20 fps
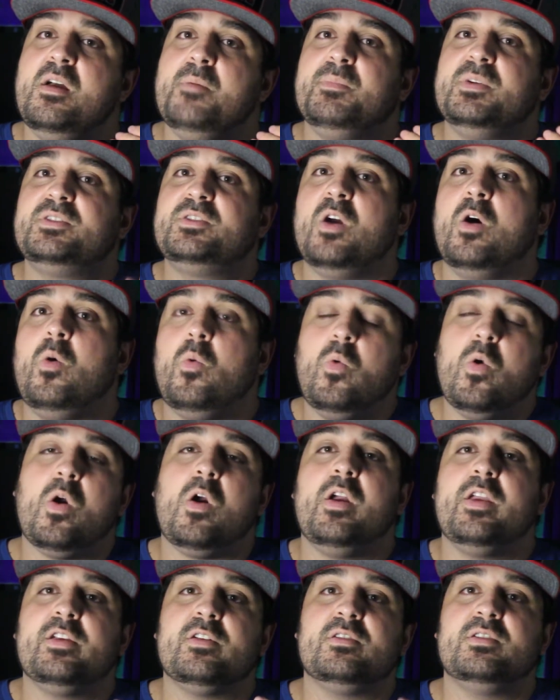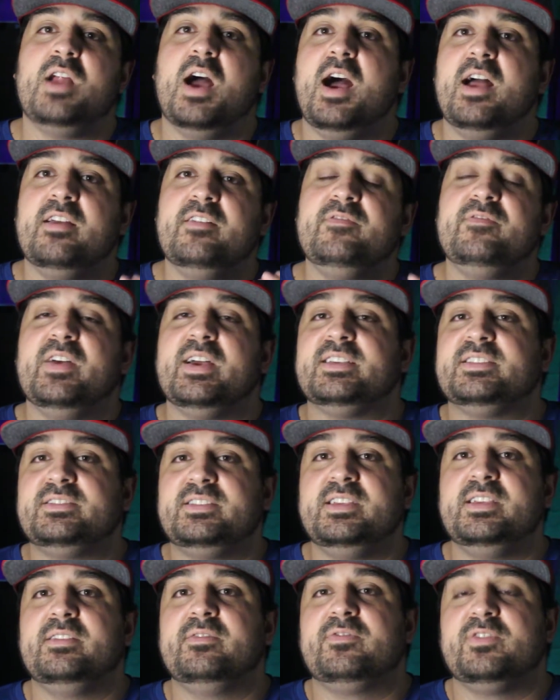But don't worry, you're not
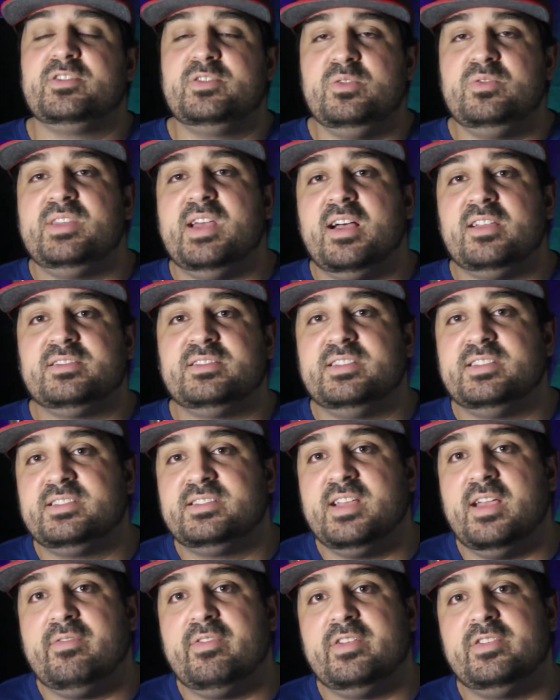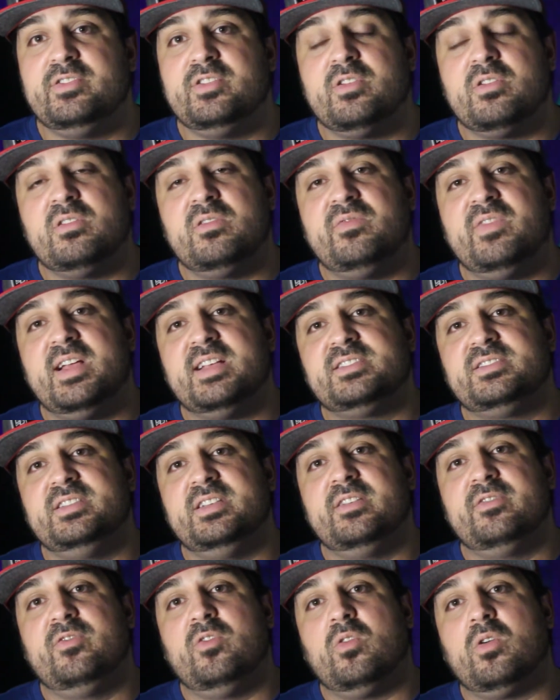investing for 2007, you're
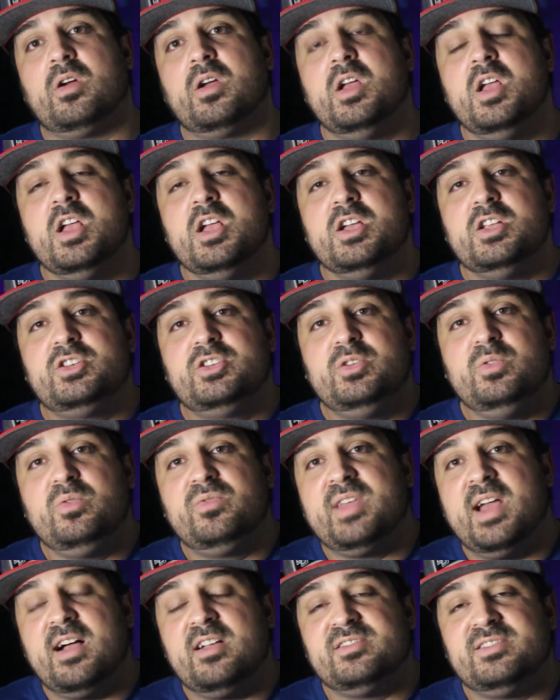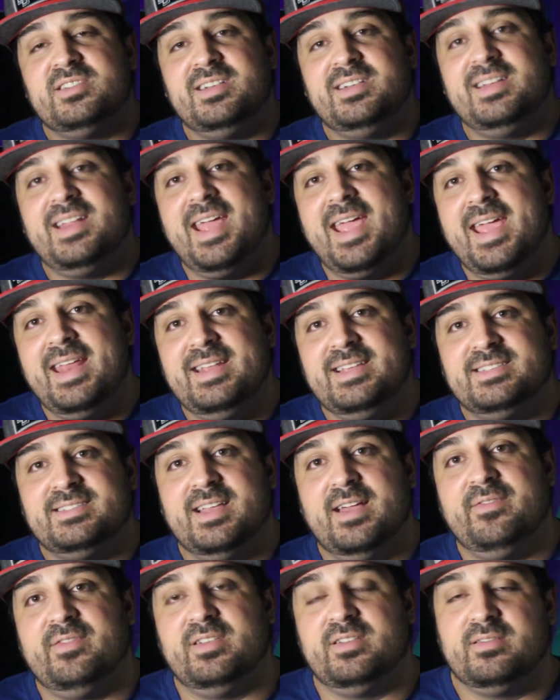investing for
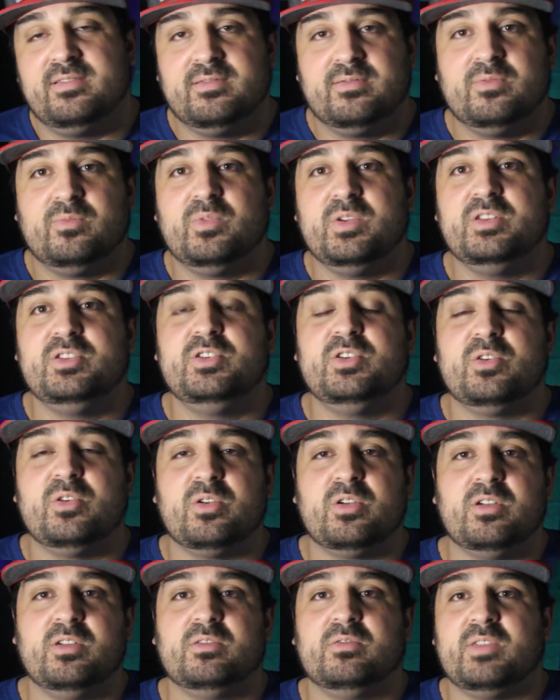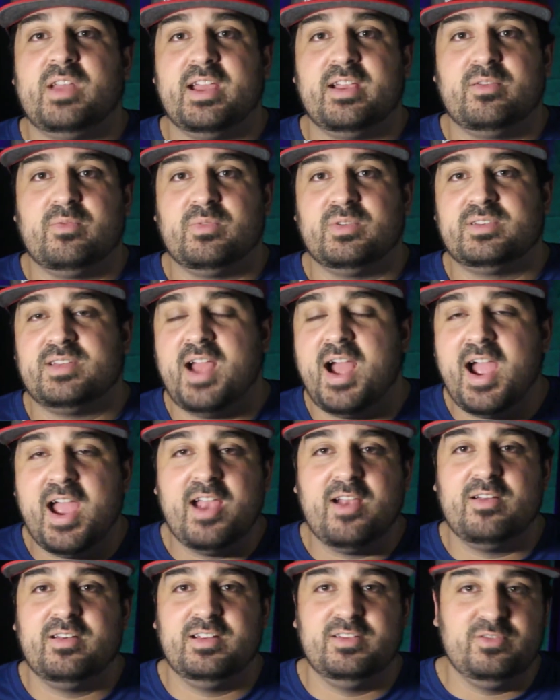2087 when you're like
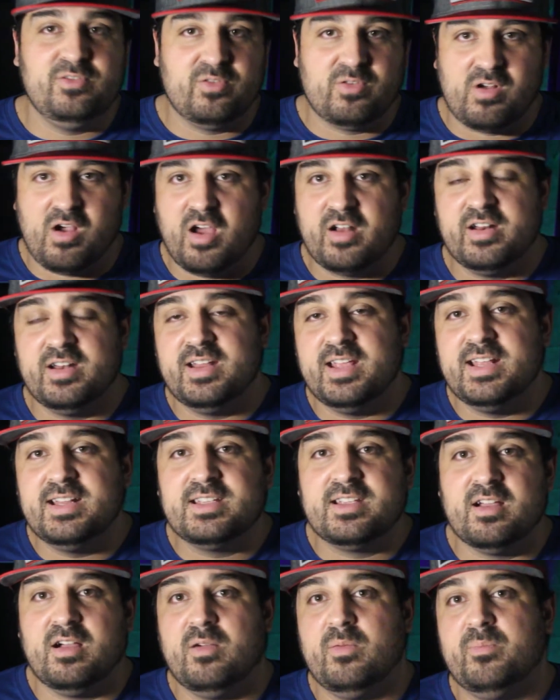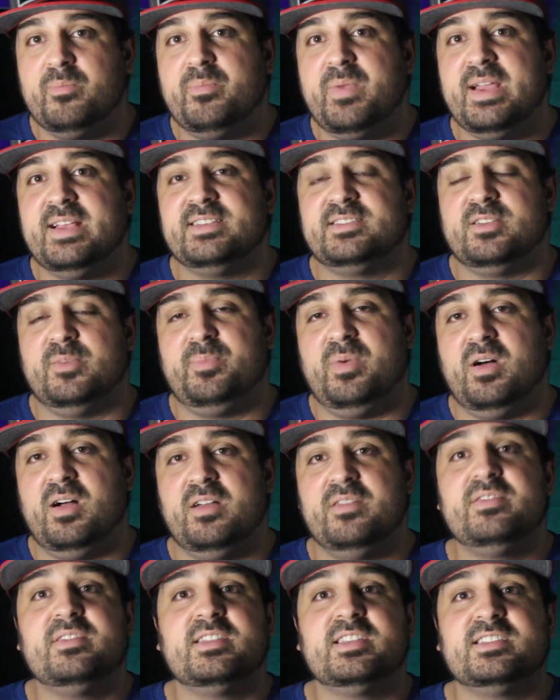retired and you're on an income based
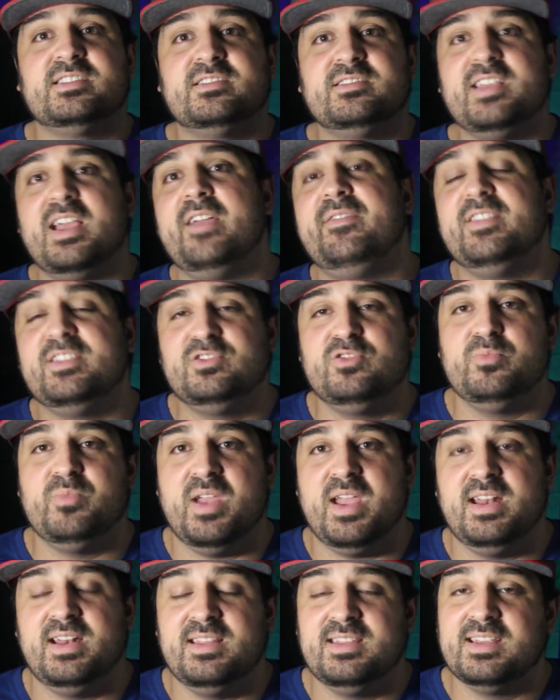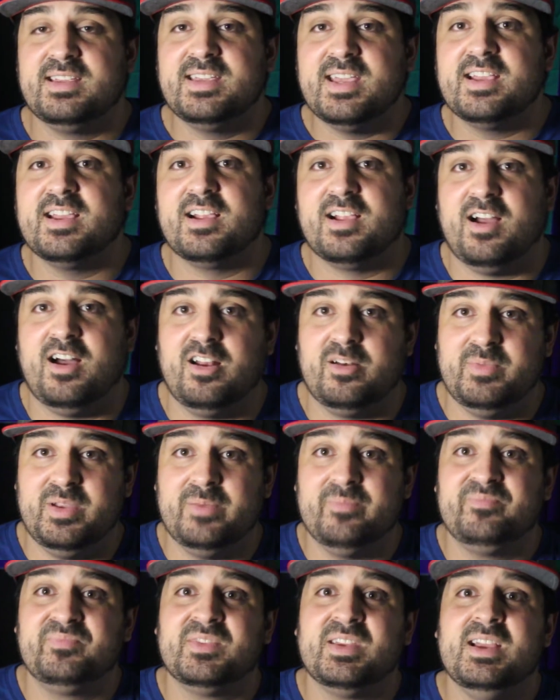upon the savings you made in the gig
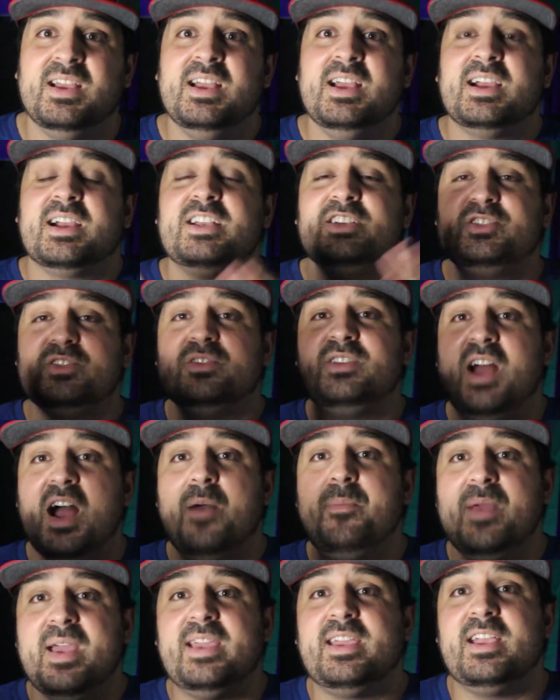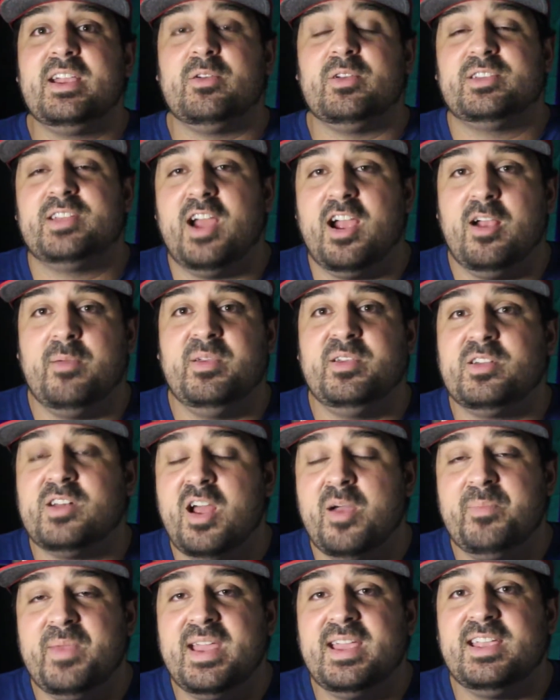economy. Because you're not making a retirement, you're
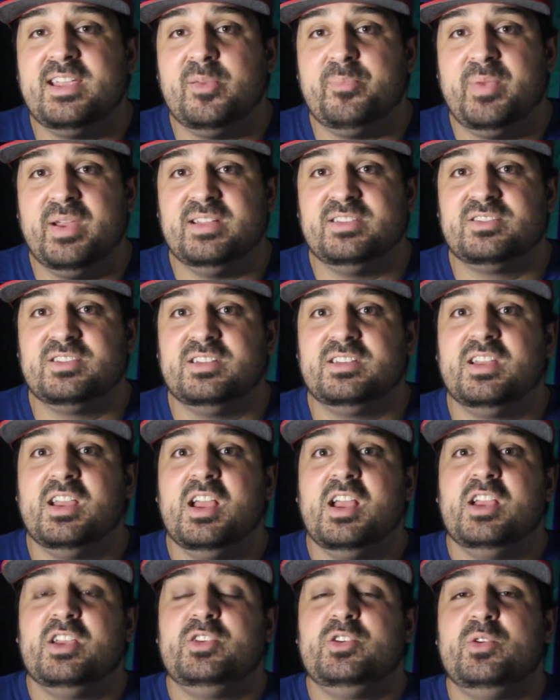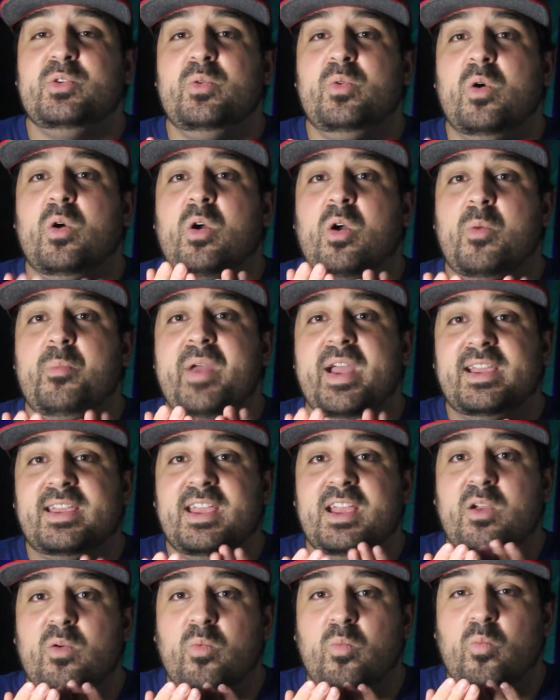not making a pension, you are
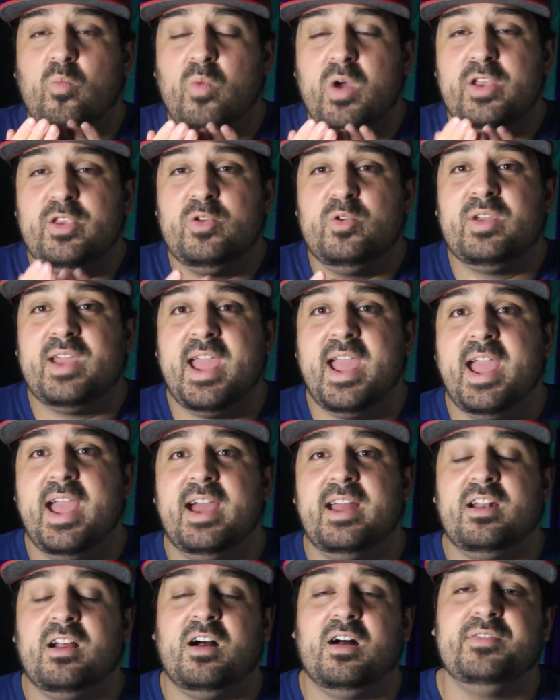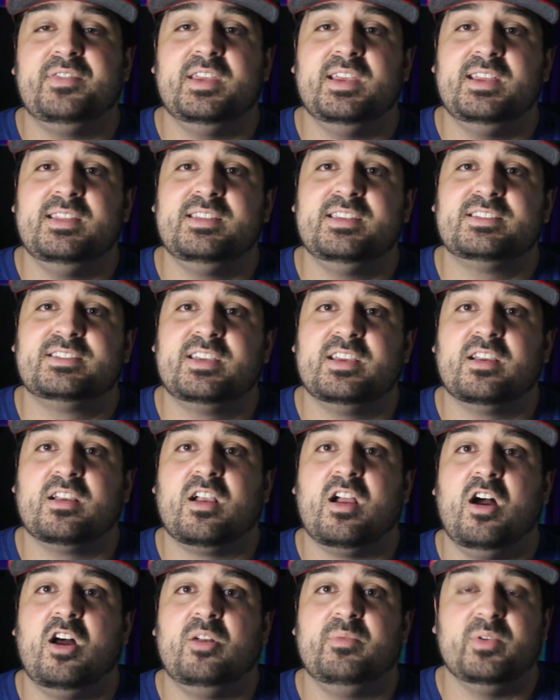making what you can in this gig
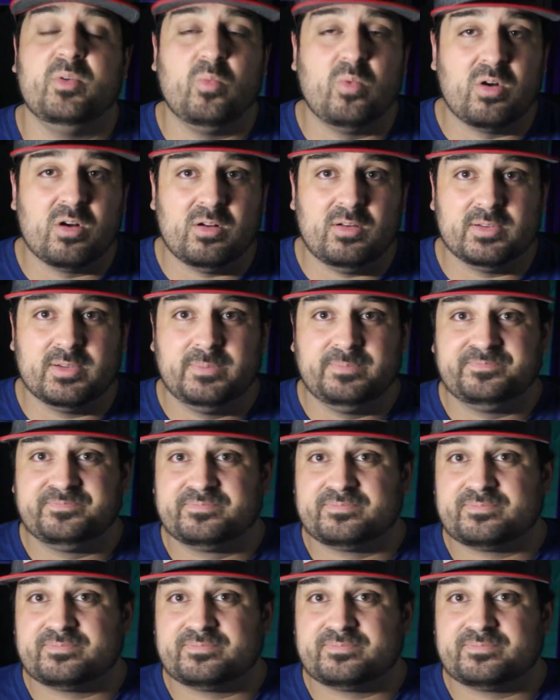economy world.